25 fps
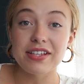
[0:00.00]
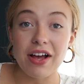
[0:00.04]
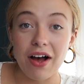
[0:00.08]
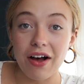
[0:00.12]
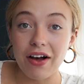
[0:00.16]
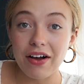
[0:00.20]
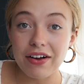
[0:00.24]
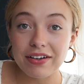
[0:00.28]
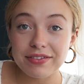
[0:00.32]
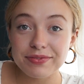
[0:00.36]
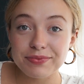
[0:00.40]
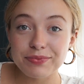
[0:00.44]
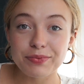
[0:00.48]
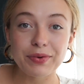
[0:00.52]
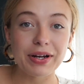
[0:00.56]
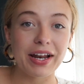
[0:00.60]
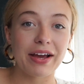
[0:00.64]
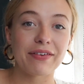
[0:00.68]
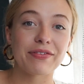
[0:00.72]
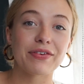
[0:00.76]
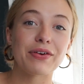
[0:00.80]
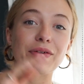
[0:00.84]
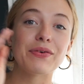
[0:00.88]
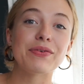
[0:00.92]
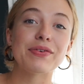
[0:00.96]
song when
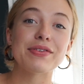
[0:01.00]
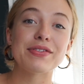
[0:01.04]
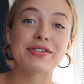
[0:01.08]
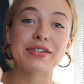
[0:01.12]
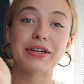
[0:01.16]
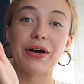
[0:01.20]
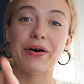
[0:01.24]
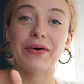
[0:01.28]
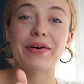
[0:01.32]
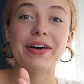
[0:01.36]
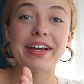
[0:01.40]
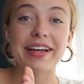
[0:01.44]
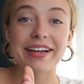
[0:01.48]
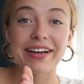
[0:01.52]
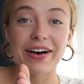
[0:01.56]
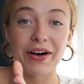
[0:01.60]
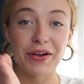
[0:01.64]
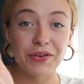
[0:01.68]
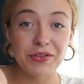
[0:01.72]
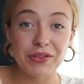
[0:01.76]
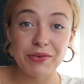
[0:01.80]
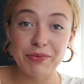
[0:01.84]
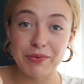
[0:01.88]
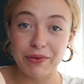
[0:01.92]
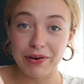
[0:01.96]
everyone was going,
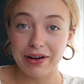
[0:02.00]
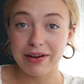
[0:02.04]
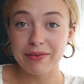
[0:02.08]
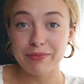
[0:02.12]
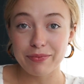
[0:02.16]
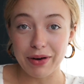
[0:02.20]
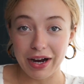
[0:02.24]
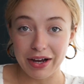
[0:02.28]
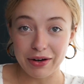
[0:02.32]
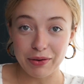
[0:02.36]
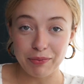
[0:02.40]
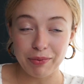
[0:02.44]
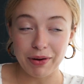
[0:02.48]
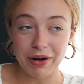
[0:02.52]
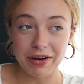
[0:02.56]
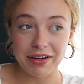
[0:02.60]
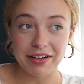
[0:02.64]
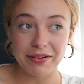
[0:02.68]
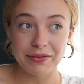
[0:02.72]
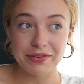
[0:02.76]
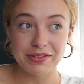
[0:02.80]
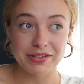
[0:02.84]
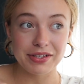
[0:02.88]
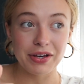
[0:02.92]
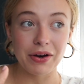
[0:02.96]
all the bridal
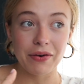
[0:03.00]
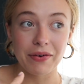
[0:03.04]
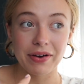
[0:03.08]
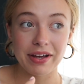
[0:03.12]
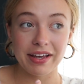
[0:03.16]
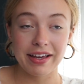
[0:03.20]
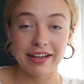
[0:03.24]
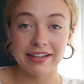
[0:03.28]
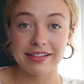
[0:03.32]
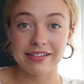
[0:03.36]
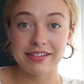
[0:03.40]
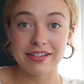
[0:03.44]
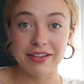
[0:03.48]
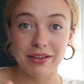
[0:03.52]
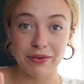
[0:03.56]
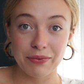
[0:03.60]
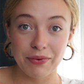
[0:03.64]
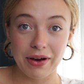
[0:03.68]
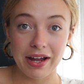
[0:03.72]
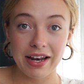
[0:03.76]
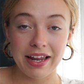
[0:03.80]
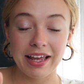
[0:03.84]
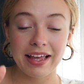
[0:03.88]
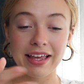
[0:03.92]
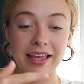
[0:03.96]
party was going into the
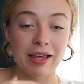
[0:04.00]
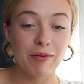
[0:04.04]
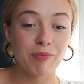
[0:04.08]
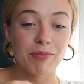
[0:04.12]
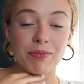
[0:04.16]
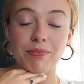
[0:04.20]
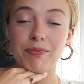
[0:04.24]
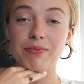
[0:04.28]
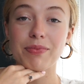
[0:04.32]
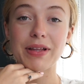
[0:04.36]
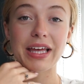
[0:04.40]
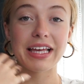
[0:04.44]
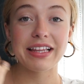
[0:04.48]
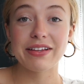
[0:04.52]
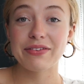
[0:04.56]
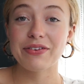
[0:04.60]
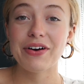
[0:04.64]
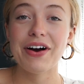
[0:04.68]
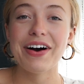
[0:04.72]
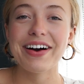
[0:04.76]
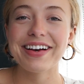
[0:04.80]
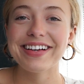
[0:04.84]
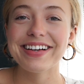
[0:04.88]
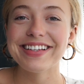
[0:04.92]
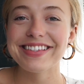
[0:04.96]
wedding. He played the
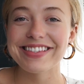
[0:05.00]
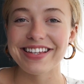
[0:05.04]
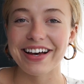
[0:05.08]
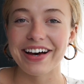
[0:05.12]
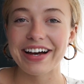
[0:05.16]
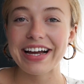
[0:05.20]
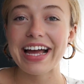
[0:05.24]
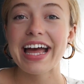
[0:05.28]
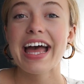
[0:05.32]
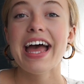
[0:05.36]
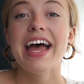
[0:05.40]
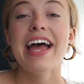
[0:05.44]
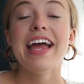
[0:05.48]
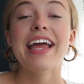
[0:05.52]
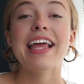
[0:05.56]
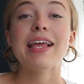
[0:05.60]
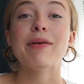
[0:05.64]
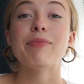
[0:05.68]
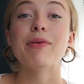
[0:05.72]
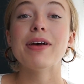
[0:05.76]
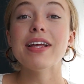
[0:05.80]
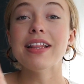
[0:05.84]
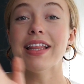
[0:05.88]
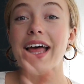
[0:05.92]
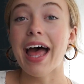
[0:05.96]
wrong song. He
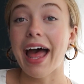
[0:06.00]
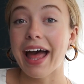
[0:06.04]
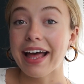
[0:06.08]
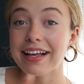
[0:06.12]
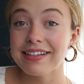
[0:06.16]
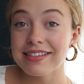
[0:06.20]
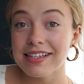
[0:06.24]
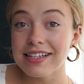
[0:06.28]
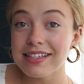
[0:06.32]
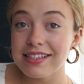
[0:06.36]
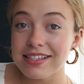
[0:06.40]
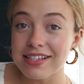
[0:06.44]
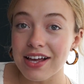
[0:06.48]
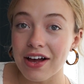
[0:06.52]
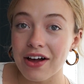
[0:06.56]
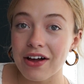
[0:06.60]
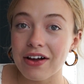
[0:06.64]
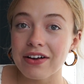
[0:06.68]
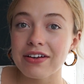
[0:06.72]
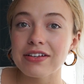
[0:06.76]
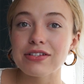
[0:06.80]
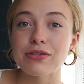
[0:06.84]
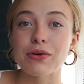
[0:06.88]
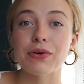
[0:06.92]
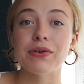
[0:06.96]
played the exit
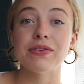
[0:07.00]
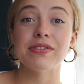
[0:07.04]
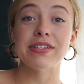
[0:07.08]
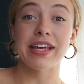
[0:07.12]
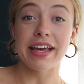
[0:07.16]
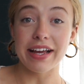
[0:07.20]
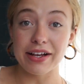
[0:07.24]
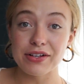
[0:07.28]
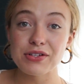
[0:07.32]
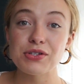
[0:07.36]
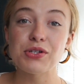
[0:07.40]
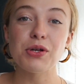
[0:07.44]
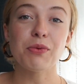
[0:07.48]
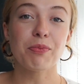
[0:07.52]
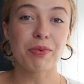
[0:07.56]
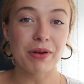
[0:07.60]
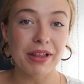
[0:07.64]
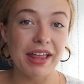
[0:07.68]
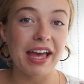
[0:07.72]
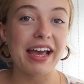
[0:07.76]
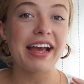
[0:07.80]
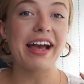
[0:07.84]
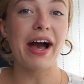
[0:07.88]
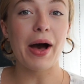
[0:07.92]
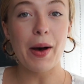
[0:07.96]
song. So it was like a super
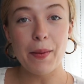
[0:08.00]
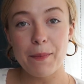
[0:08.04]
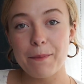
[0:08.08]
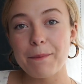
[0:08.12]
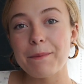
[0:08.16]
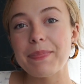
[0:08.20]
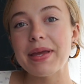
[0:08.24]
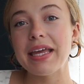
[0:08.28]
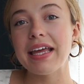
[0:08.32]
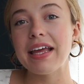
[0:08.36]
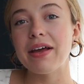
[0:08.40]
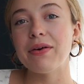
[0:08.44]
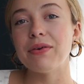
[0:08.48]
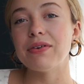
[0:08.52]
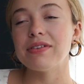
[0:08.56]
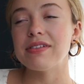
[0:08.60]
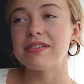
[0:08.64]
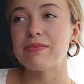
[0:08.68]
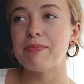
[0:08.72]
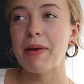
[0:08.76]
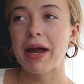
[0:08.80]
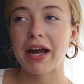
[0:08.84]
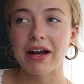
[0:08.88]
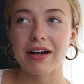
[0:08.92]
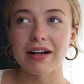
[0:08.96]
like upbeat. It was
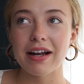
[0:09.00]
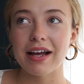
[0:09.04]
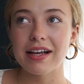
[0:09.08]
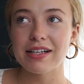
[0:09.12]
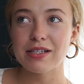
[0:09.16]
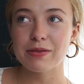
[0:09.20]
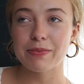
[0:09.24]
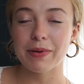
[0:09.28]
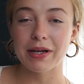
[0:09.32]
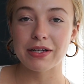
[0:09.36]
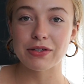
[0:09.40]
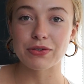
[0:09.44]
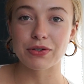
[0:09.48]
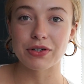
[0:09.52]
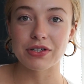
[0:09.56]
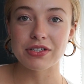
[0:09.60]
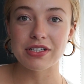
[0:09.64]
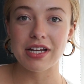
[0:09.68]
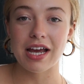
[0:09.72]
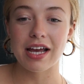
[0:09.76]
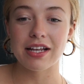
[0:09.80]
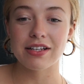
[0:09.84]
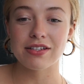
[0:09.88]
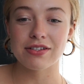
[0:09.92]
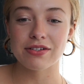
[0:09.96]
Paradise by George
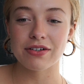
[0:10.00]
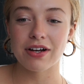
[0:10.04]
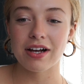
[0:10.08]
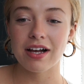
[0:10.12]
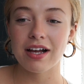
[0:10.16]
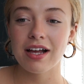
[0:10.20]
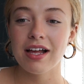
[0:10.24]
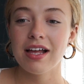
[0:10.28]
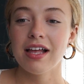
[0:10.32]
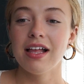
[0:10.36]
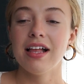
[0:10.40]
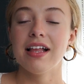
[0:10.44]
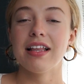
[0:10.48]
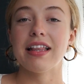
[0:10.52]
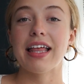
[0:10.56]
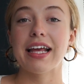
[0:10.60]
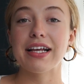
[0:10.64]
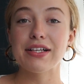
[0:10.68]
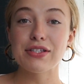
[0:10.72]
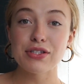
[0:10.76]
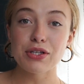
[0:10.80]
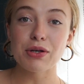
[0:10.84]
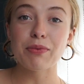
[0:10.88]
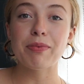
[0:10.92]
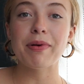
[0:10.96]
Ezra. Like
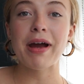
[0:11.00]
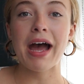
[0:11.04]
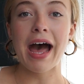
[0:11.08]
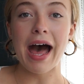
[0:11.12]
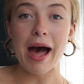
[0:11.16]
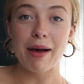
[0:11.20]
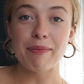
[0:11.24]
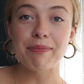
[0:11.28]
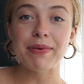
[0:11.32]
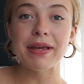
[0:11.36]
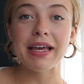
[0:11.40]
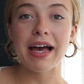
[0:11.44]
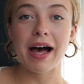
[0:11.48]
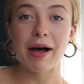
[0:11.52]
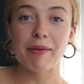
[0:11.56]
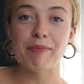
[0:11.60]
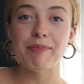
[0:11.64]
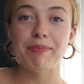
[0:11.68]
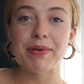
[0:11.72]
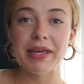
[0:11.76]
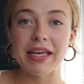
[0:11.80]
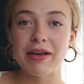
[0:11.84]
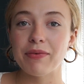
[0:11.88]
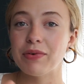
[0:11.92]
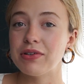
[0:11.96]
super happy
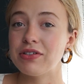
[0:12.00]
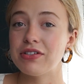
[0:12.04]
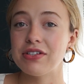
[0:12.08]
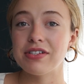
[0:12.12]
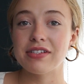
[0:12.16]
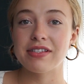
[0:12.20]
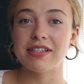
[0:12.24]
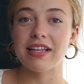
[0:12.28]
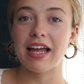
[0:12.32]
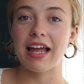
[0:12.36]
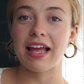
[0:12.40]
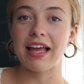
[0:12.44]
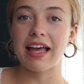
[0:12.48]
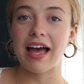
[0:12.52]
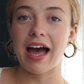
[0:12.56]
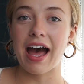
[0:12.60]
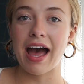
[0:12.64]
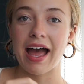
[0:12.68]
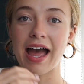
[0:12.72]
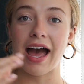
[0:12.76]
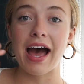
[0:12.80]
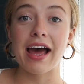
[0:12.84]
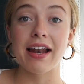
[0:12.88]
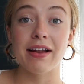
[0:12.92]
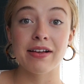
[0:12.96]
upbeat, which is like I
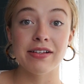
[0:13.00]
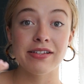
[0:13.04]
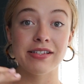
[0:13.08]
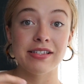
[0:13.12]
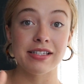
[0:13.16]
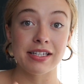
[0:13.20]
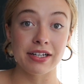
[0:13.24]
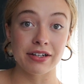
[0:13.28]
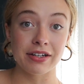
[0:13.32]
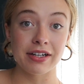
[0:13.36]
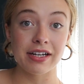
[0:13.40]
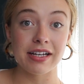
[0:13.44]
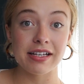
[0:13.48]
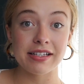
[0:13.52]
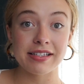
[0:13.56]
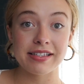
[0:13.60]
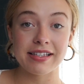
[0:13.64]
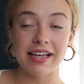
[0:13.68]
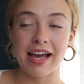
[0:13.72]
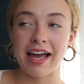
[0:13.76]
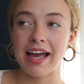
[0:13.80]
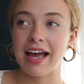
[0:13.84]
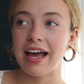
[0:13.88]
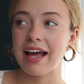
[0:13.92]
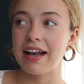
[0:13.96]
had a serious,
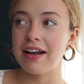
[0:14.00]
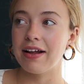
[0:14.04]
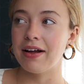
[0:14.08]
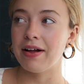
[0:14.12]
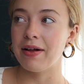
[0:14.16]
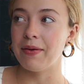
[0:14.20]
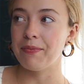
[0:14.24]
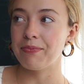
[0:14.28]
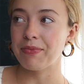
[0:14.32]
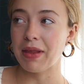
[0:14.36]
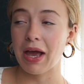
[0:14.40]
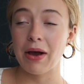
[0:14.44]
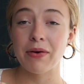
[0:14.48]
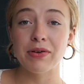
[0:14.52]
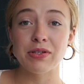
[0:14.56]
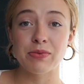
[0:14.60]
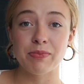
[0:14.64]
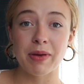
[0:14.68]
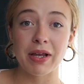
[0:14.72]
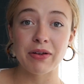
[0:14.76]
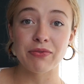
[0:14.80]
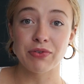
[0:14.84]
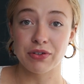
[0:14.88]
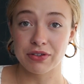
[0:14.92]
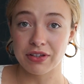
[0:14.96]
I had, um, I was
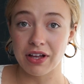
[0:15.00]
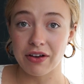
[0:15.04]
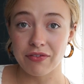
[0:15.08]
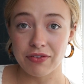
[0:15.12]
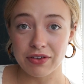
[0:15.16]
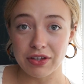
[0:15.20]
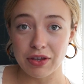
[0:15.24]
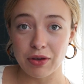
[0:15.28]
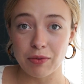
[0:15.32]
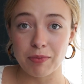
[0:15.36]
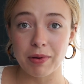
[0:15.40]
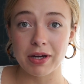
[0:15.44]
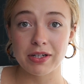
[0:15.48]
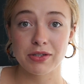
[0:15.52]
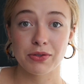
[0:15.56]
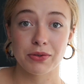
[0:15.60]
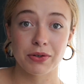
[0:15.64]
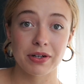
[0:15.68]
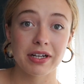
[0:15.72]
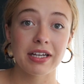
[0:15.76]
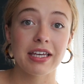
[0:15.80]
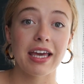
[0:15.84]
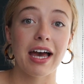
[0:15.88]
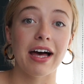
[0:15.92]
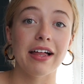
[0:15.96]
made for loving you by
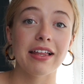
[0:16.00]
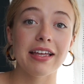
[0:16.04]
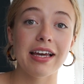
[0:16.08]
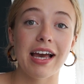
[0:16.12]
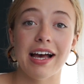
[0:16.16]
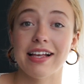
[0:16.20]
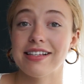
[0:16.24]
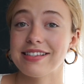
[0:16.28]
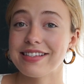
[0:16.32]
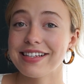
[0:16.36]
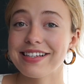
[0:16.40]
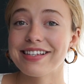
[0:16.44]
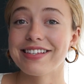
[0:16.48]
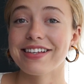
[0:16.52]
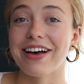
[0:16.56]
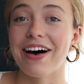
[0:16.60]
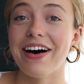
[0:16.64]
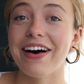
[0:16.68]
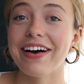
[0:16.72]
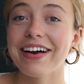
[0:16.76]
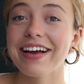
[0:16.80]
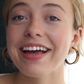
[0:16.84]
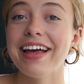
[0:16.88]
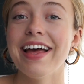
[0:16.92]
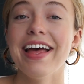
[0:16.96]
Tori Kelly as the
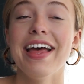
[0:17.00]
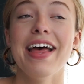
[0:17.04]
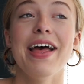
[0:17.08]
song.